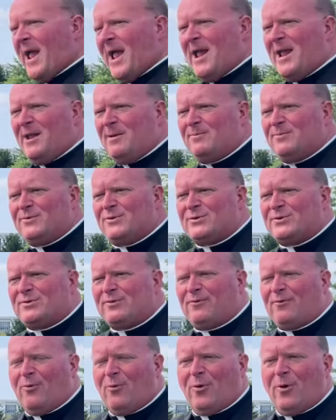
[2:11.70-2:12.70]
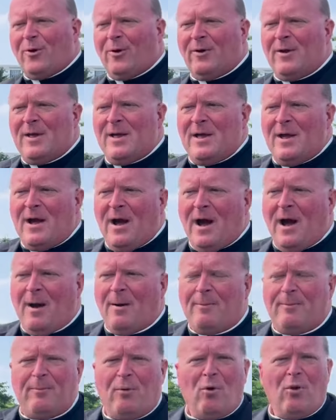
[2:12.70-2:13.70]
games, for
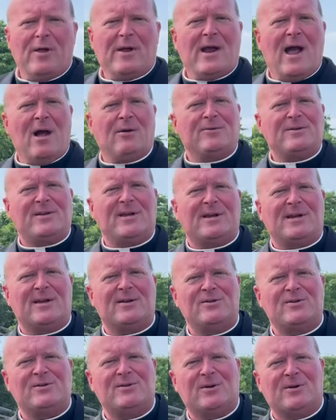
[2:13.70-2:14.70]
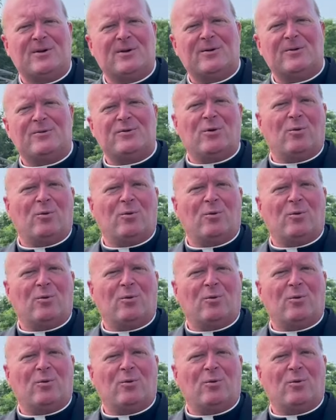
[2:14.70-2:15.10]
pulling out tickets to